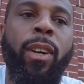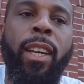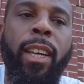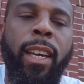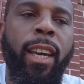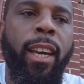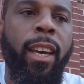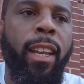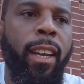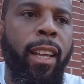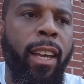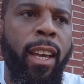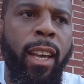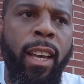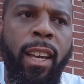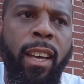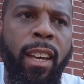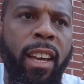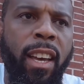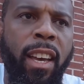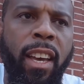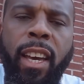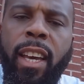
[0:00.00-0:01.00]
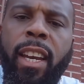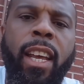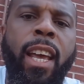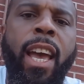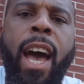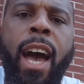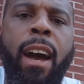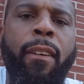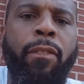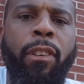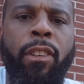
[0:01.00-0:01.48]
again,
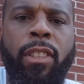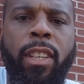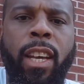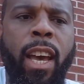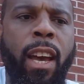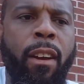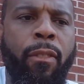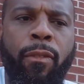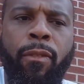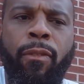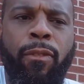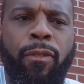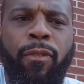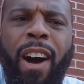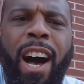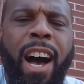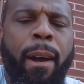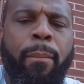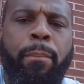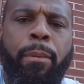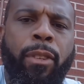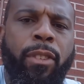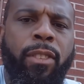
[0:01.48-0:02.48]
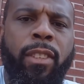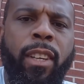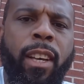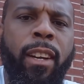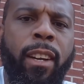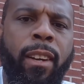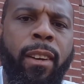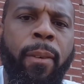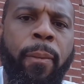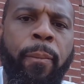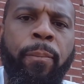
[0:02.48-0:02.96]
any average
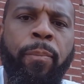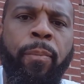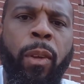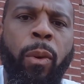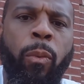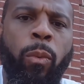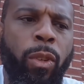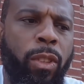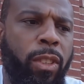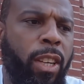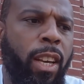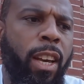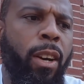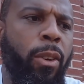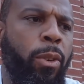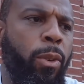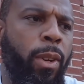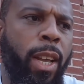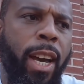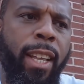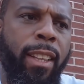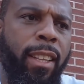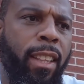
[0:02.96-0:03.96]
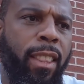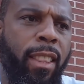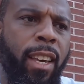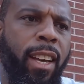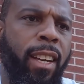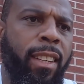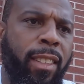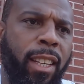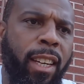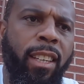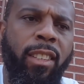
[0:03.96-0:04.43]
5%er will tell you that the
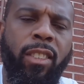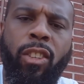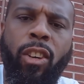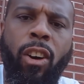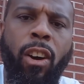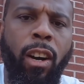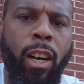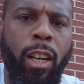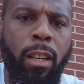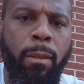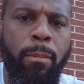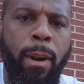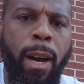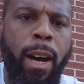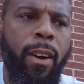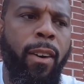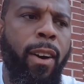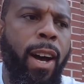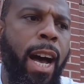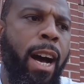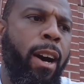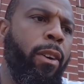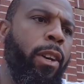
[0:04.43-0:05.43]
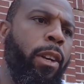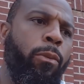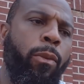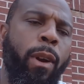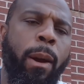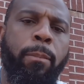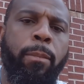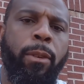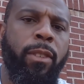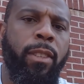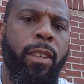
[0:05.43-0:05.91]
things that he's talking about, how he
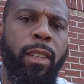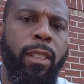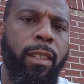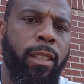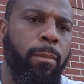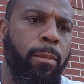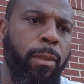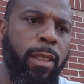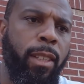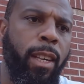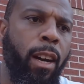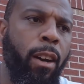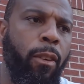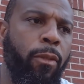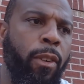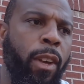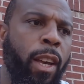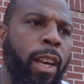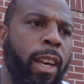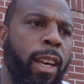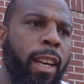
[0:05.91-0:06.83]
represents himself,